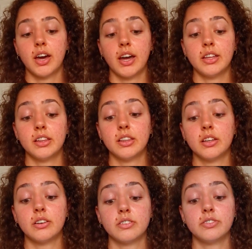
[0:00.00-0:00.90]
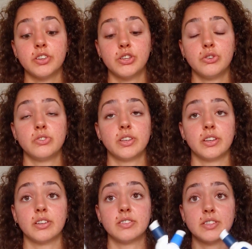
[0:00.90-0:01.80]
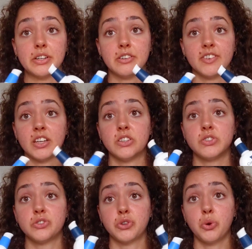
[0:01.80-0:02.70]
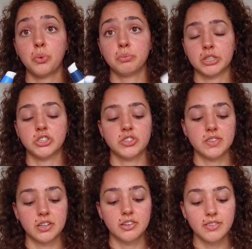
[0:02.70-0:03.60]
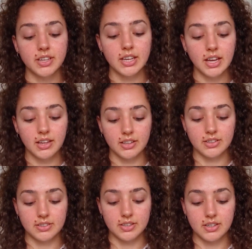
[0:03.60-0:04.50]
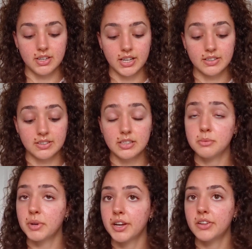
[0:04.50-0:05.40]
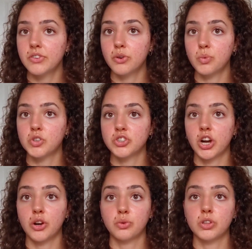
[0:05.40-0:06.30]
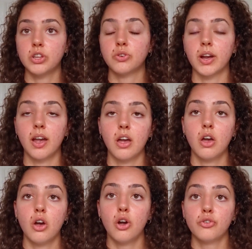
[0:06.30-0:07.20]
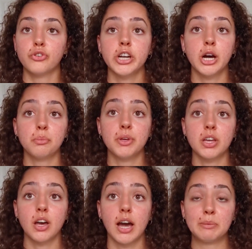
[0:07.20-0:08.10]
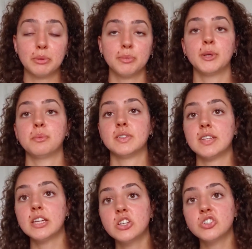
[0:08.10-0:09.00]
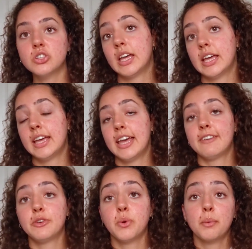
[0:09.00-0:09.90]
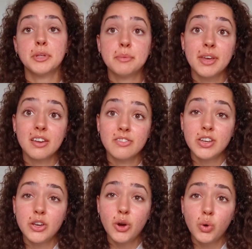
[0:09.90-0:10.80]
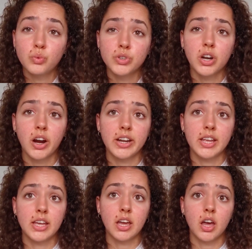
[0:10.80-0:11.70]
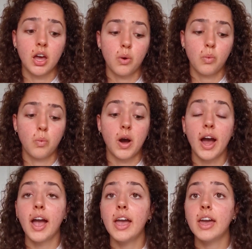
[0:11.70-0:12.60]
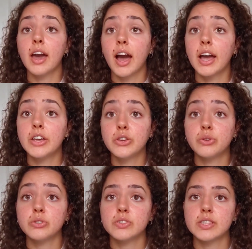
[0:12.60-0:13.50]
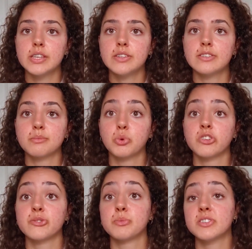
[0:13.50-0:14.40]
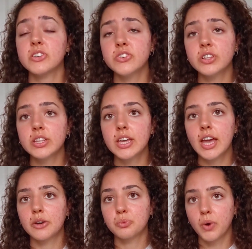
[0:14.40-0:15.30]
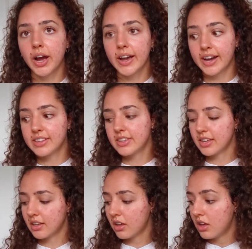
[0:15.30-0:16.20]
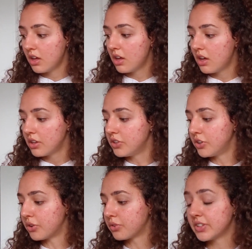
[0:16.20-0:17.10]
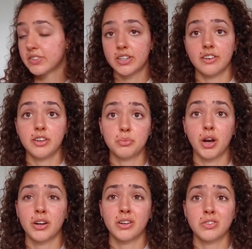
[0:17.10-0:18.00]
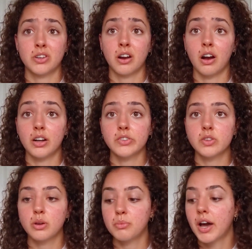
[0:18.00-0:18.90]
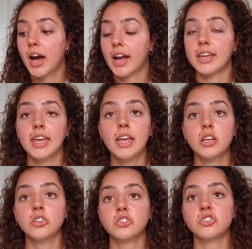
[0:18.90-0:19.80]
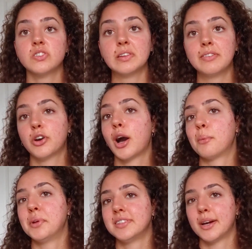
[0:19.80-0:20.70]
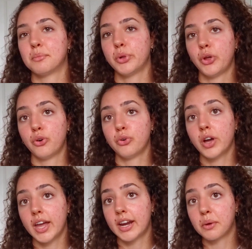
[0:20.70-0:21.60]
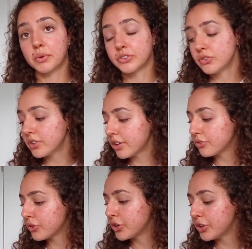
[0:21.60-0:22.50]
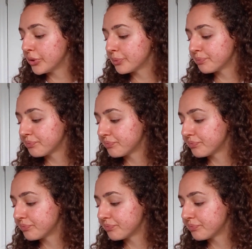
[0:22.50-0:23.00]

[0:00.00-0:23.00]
I love using CeraVe so much. CeraVe has niacinamides, which are really great for helping hyperpigmentation. If you want me to make a video regarding why I use these more specifically and why I think, you know, the CeraVe products are awesome, I can just leave a comment down below and I will do that for you.